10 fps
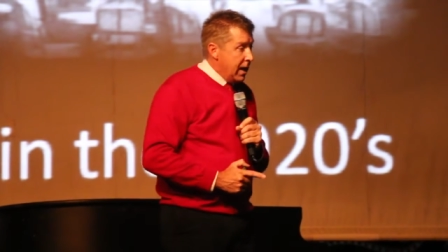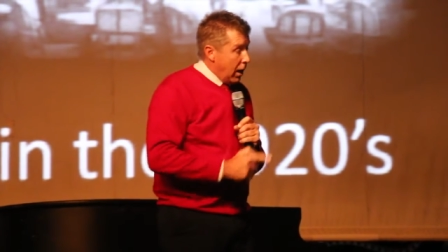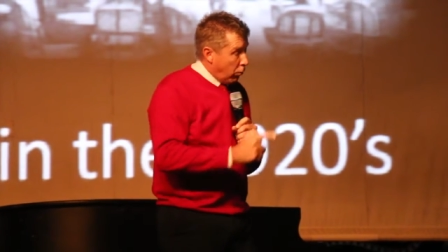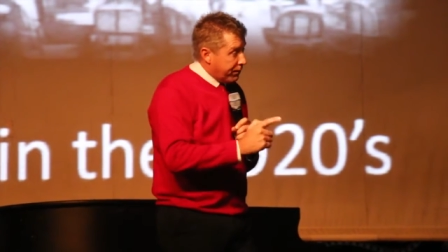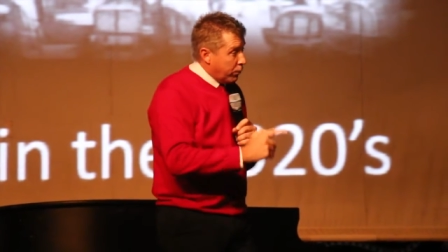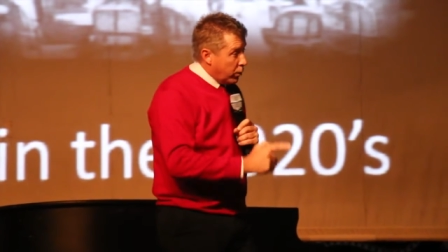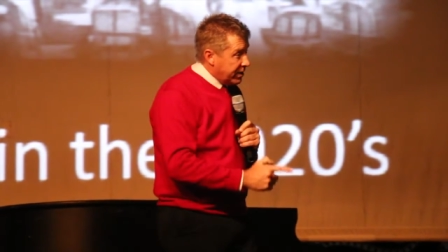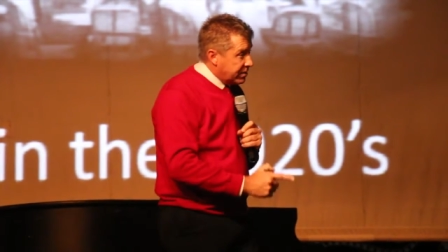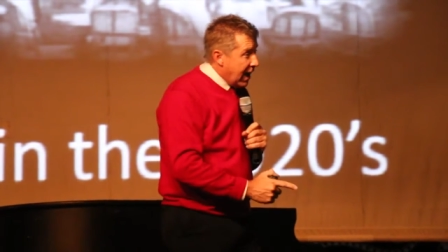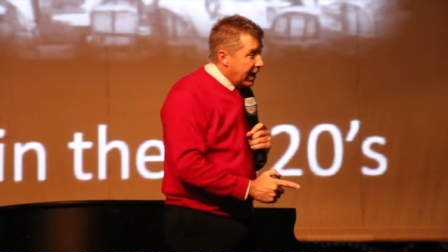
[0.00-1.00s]
However,
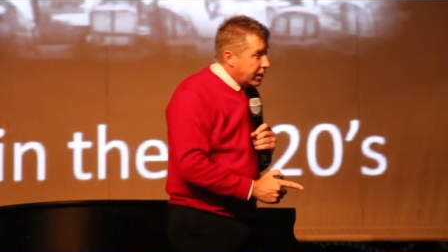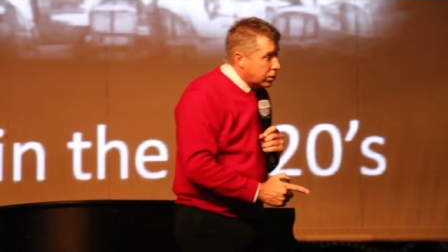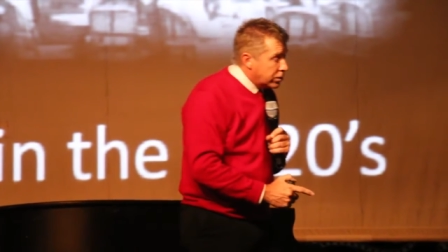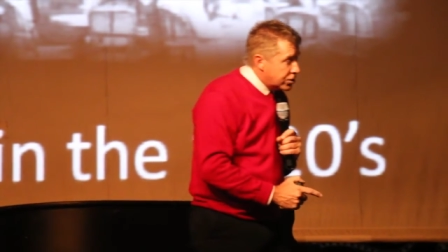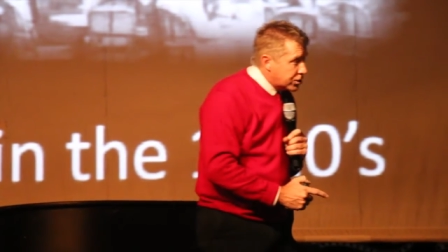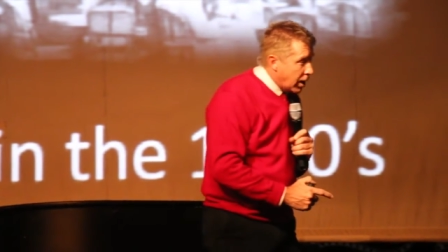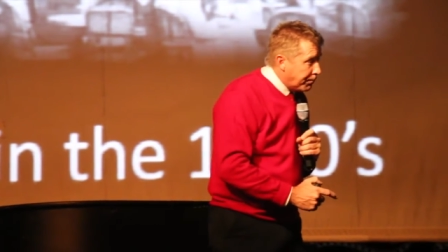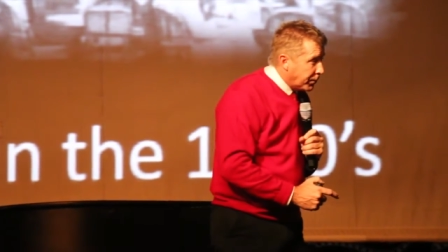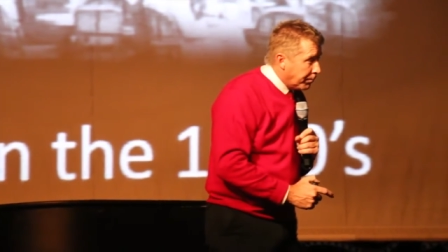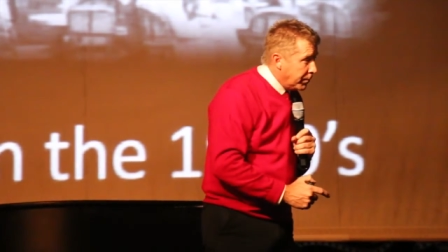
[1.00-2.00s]
when he died, he couldn't
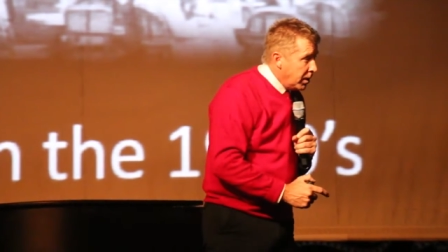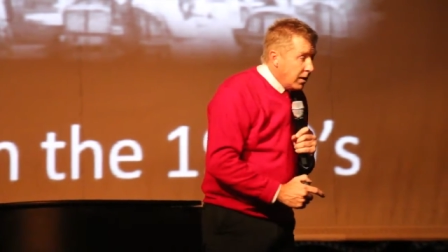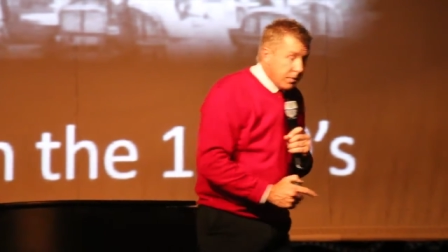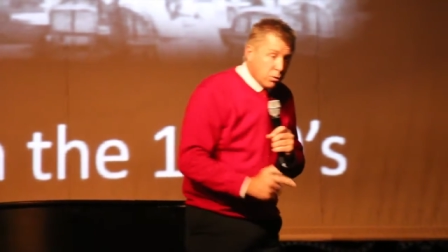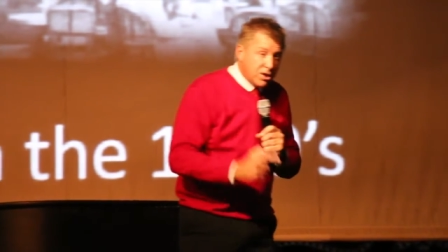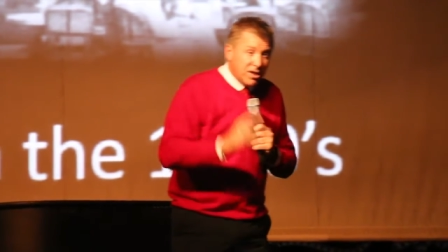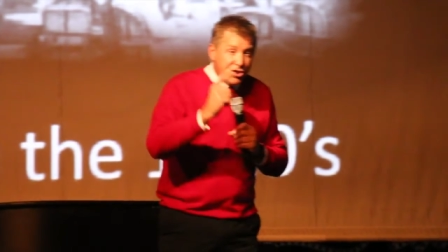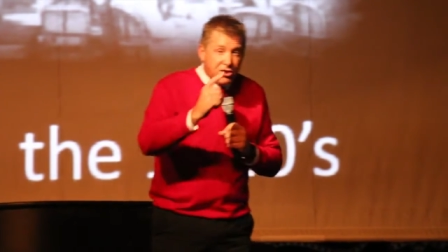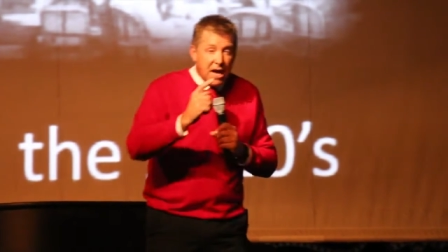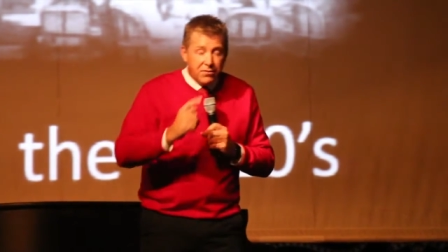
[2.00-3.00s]
stop. There was an
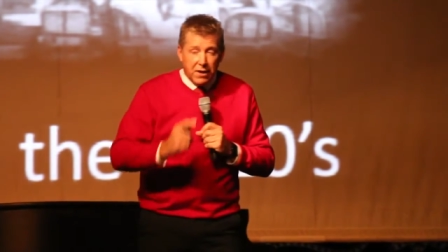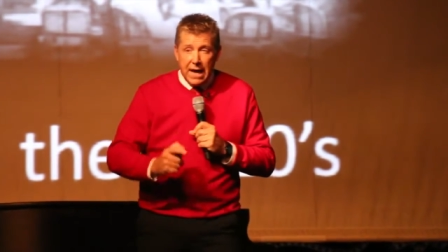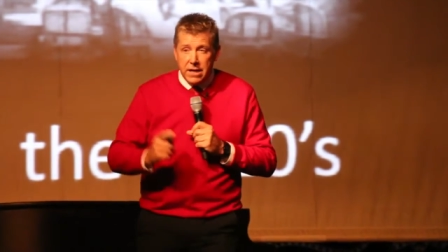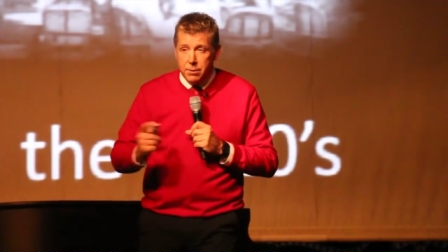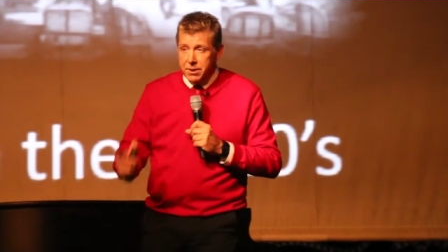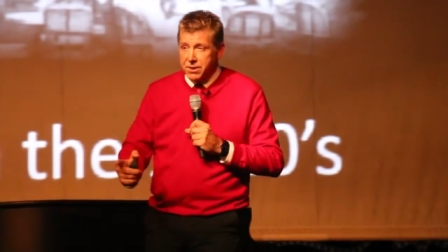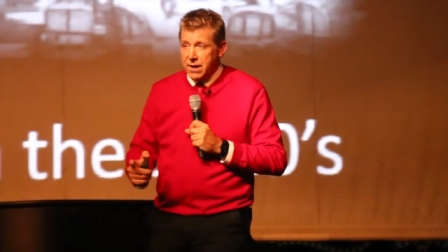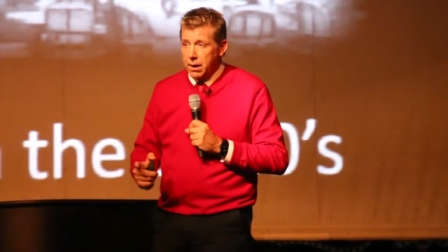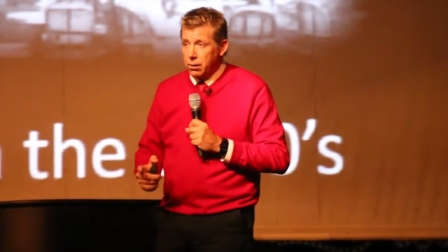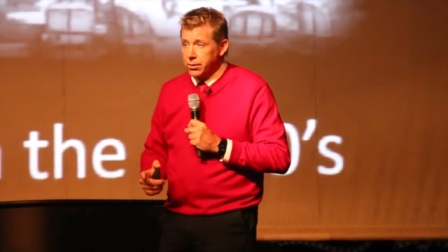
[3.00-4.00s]
estate that had to be
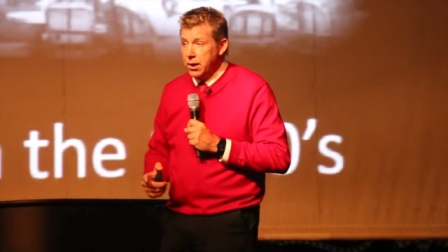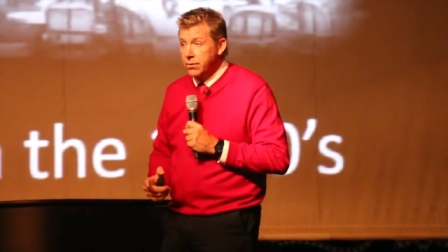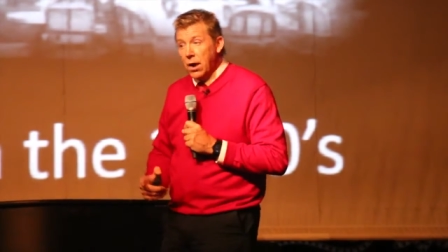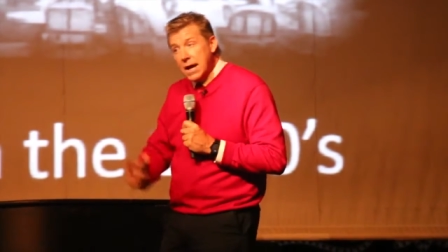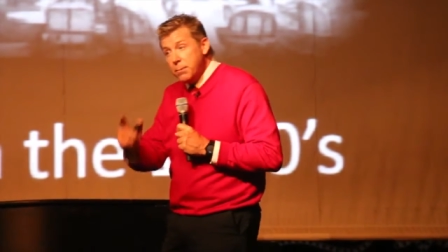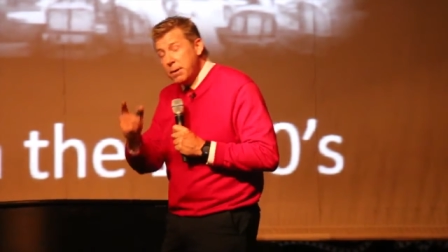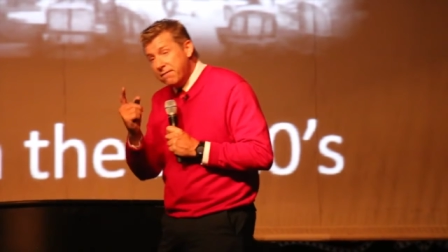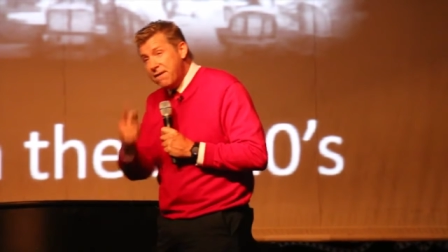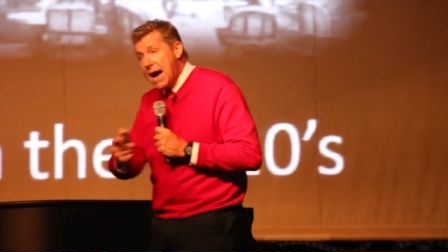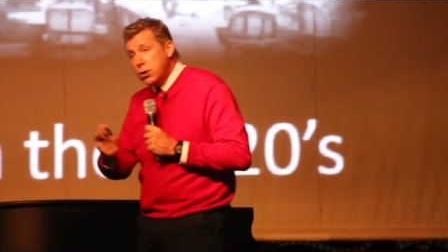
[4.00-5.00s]
settled. There had to be
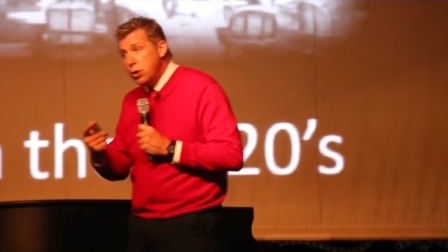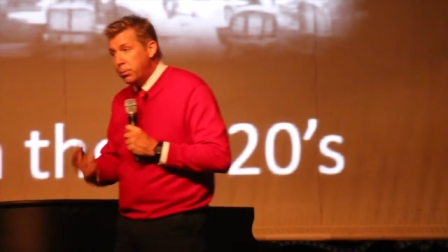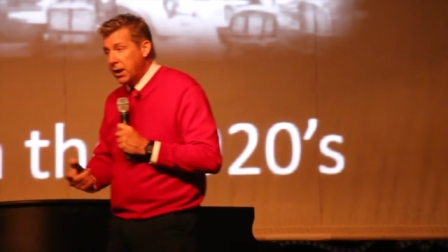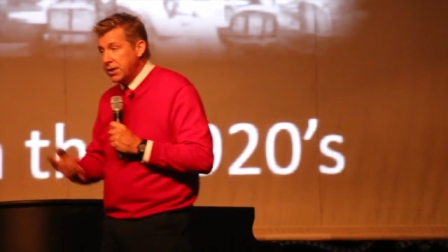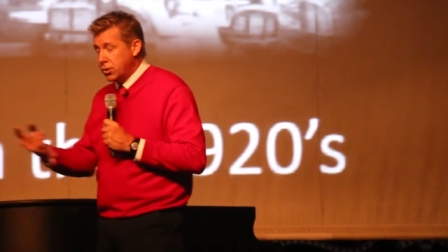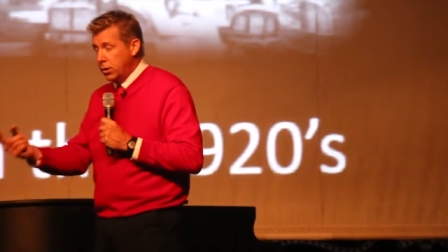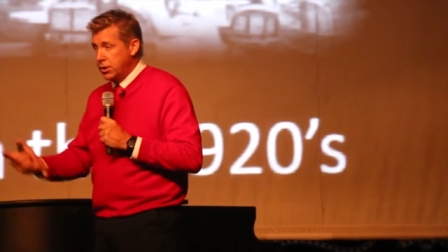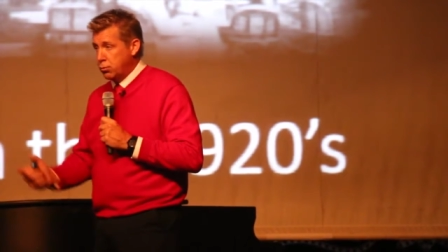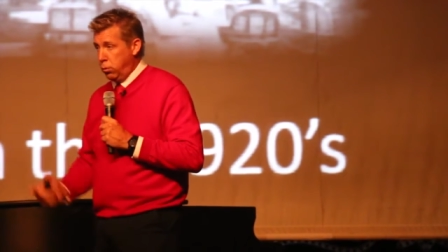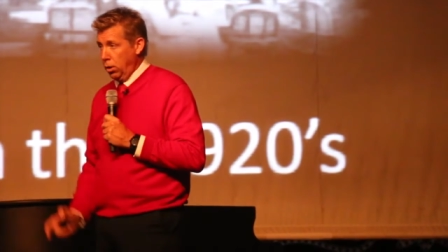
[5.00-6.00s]
a value placed on
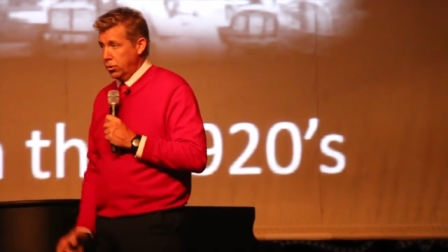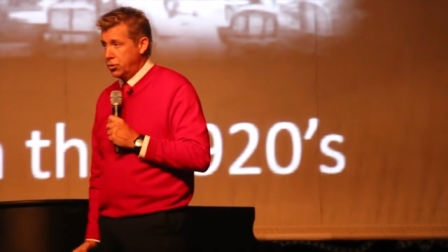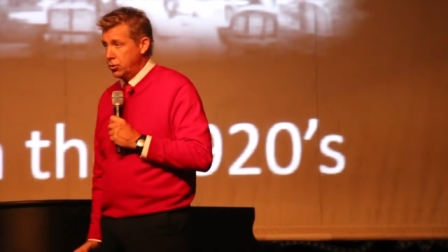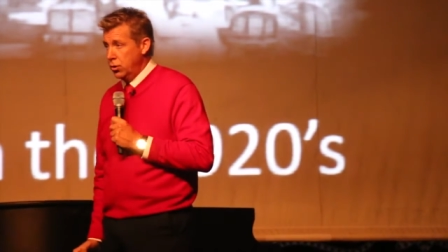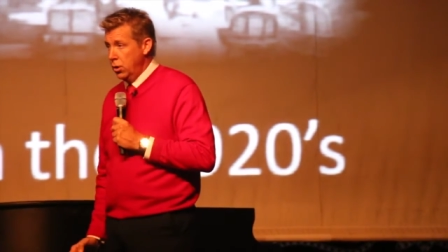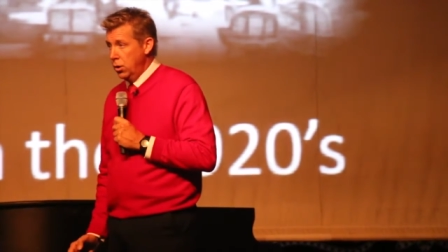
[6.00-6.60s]
his works.